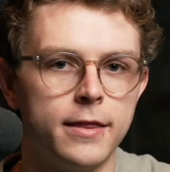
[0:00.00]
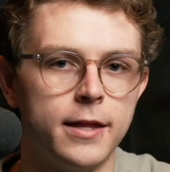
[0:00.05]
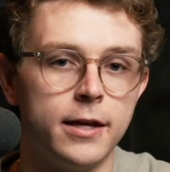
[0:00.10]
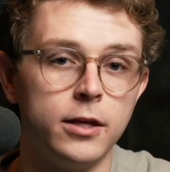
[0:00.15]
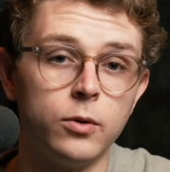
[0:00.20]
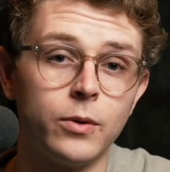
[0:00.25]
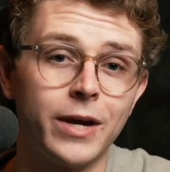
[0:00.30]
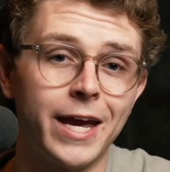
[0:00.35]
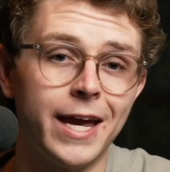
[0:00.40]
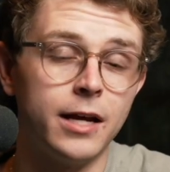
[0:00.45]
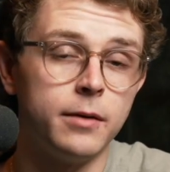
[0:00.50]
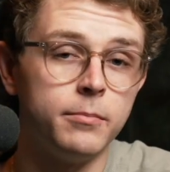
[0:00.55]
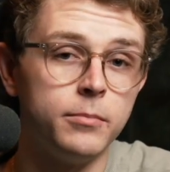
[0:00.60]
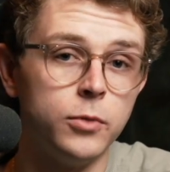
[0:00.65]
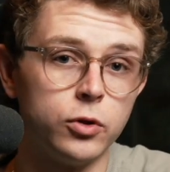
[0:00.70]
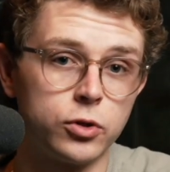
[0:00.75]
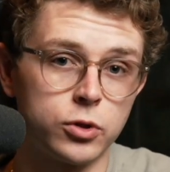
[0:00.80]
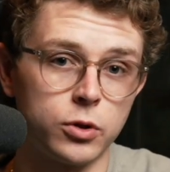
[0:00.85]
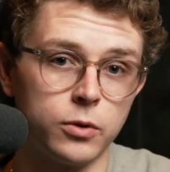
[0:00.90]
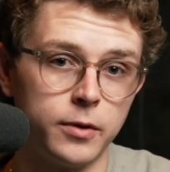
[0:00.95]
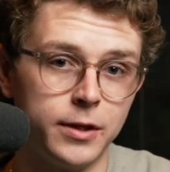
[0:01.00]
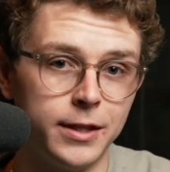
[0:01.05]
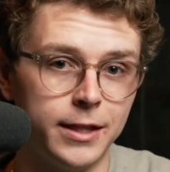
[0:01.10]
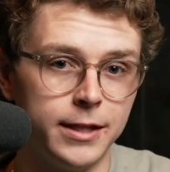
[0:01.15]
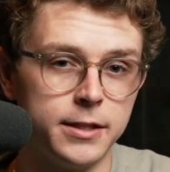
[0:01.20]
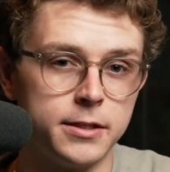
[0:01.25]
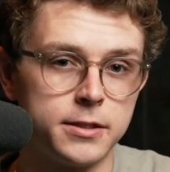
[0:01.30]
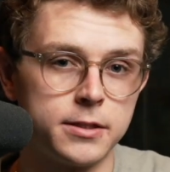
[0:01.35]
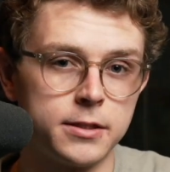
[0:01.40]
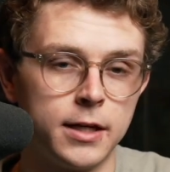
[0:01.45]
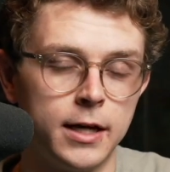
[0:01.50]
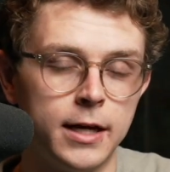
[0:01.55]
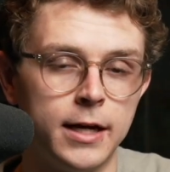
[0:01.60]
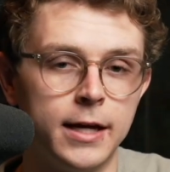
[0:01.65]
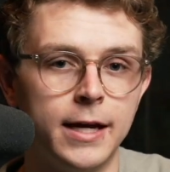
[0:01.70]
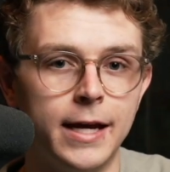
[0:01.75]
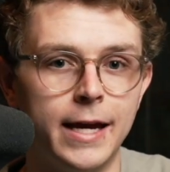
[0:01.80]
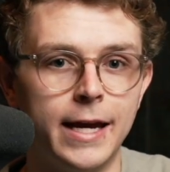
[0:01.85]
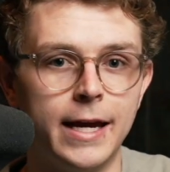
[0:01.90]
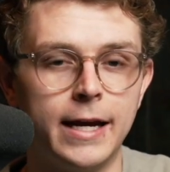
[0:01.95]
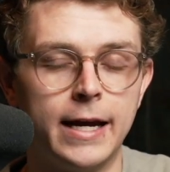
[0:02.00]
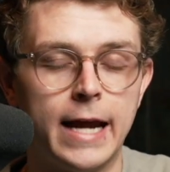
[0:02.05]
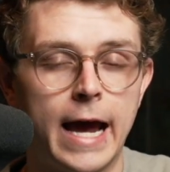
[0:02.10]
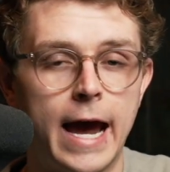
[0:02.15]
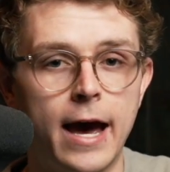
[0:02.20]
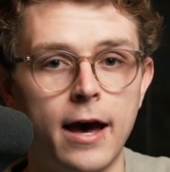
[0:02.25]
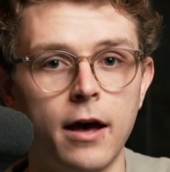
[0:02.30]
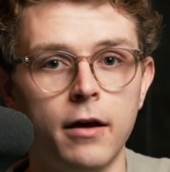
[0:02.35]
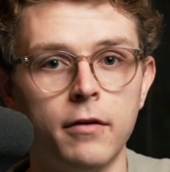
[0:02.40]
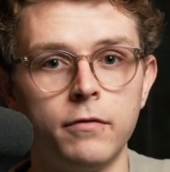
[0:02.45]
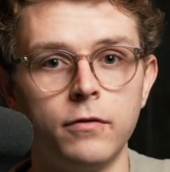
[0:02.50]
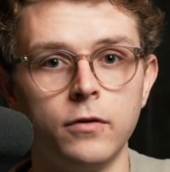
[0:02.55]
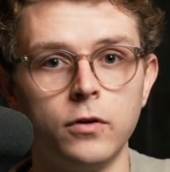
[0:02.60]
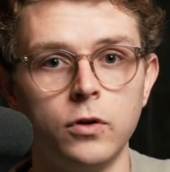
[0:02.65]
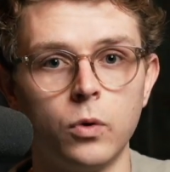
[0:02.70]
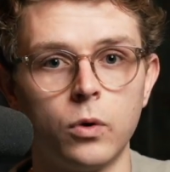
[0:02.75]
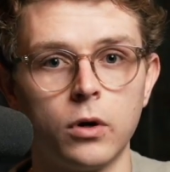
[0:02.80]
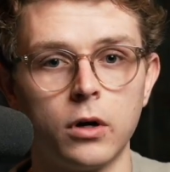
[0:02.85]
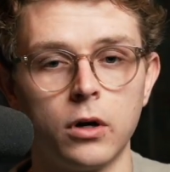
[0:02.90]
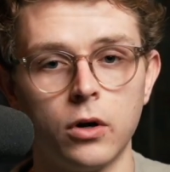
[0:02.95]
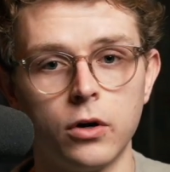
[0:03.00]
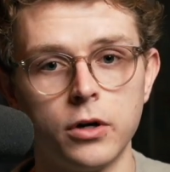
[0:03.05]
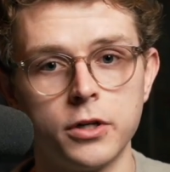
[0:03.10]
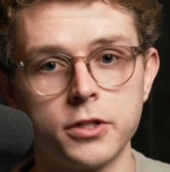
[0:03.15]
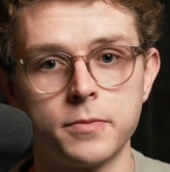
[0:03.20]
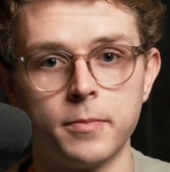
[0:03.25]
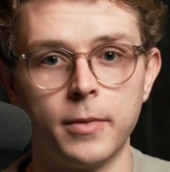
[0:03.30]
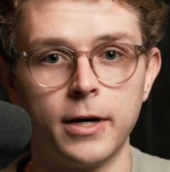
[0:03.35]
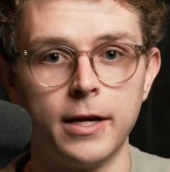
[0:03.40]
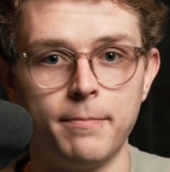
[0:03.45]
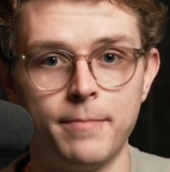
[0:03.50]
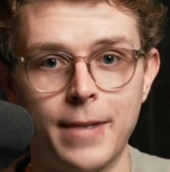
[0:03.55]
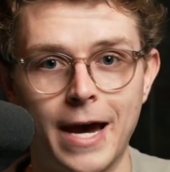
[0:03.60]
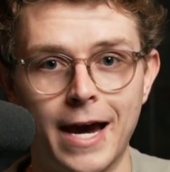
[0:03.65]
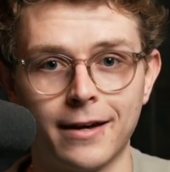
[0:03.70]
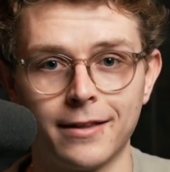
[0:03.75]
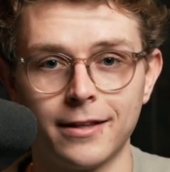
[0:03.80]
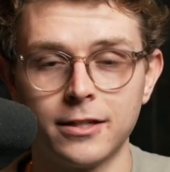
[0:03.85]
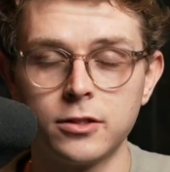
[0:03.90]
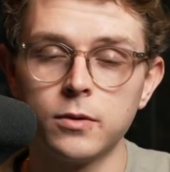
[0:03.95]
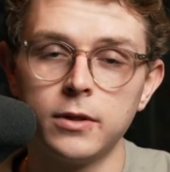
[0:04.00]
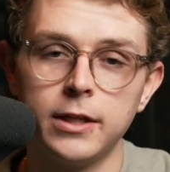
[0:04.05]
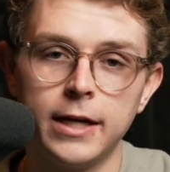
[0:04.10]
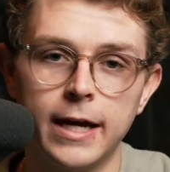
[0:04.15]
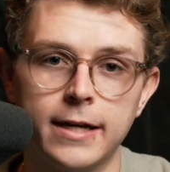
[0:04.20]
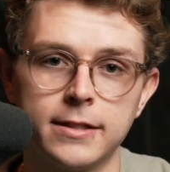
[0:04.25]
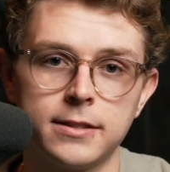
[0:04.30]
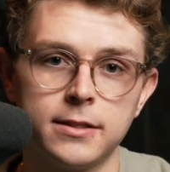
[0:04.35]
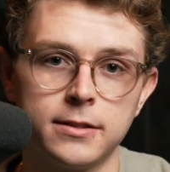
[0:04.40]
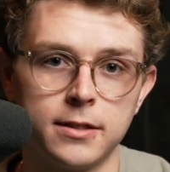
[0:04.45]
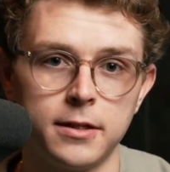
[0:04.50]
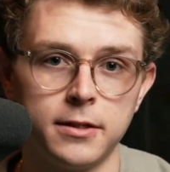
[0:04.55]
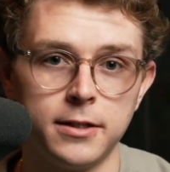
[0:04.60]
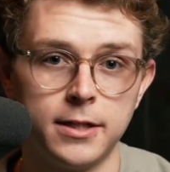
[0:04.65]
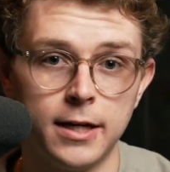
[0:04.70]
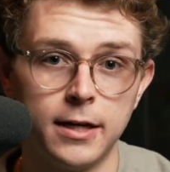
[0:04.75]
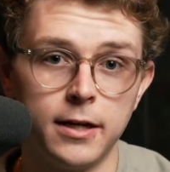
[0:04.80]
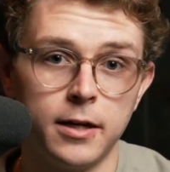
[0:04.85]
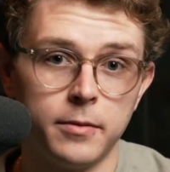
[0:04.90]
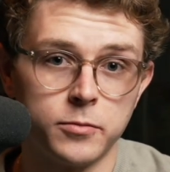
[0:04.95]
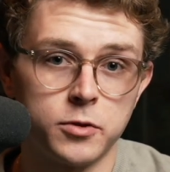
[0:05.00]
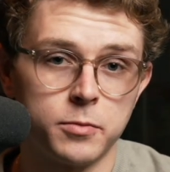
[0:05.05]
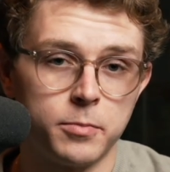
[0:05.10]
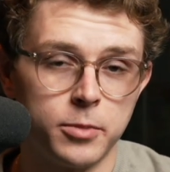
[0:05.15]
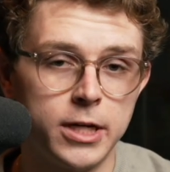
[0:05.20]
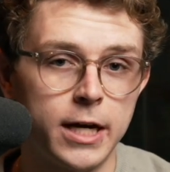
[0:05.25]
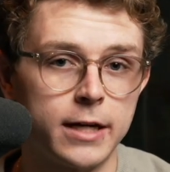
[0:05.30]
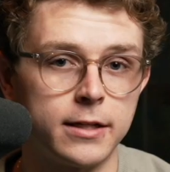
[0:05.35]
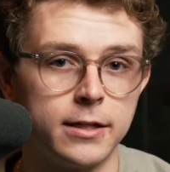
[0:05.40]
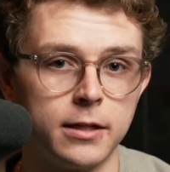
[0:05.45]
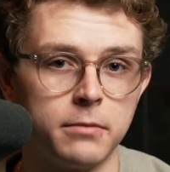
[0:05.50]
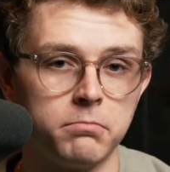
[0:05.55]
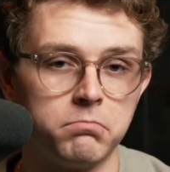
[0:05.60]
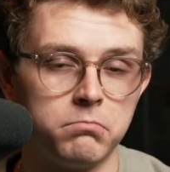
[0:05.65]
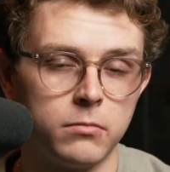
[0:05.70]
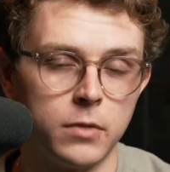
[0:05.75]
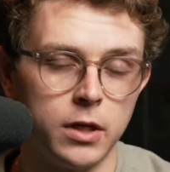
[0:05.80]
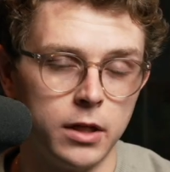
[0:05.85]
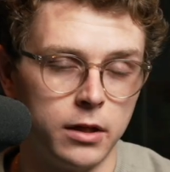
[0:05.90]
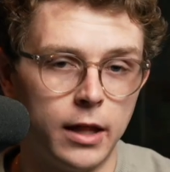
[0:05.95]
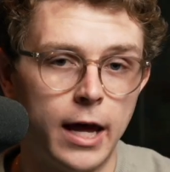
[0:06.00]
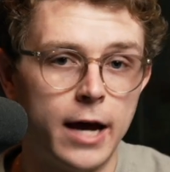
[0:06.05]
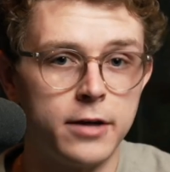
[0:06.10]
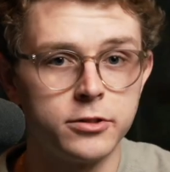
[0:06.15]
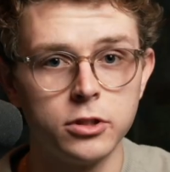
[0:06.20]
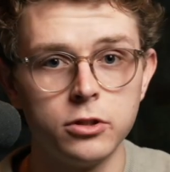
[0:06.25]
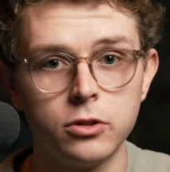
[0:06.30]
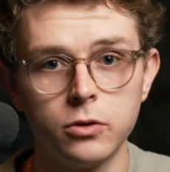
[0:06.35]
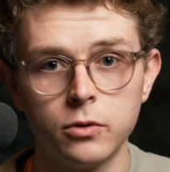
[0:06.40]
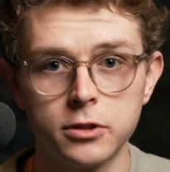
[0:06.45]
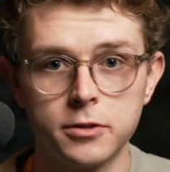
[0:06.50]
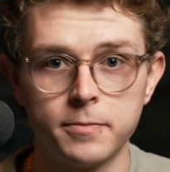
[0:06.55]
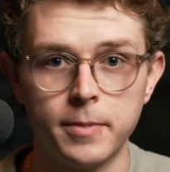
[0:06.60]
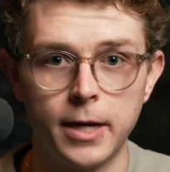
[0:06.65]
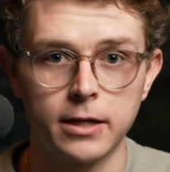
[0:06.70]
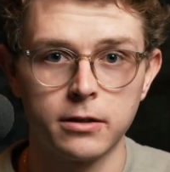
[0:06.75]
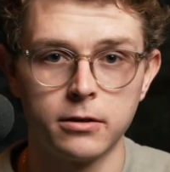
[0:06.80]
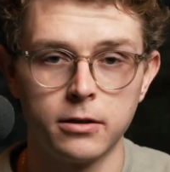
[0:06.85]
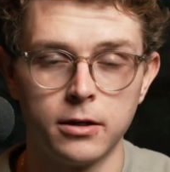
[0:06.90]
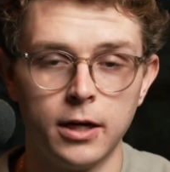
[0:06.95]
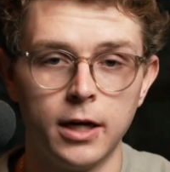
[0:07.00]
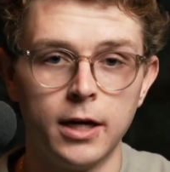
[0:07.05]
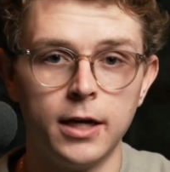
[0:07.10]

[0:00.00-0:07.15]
that you can mutual release and have your earnest money back. That's what the as-is addendum's protecting. It allows you to inspect.